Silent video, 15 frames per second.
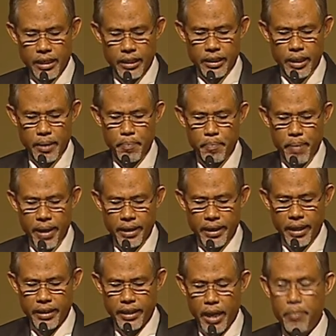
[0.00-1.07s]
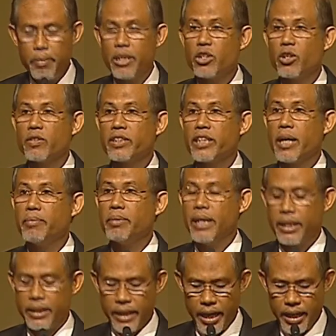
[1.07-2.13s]
The impact and damage of cyber
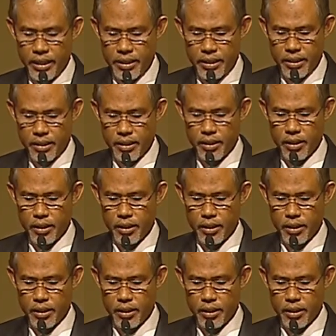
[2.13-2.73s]
attacks